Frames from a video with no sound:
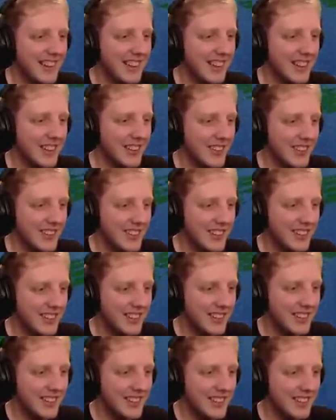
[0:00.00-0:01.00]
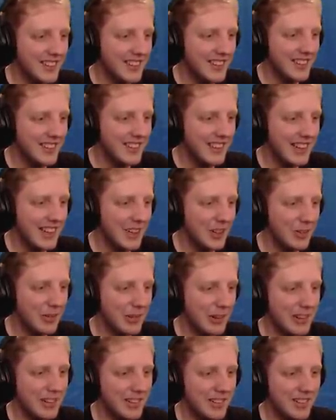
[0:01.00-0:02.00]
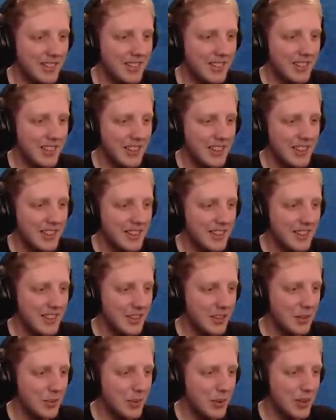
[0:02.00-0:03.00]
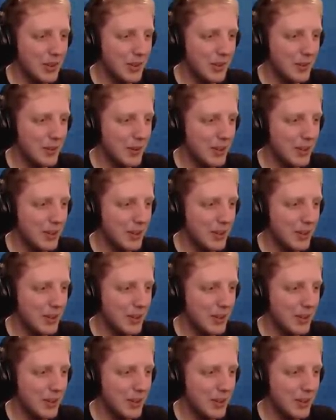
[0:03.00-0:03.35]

Hello? Hello, friend. Did you spawn in the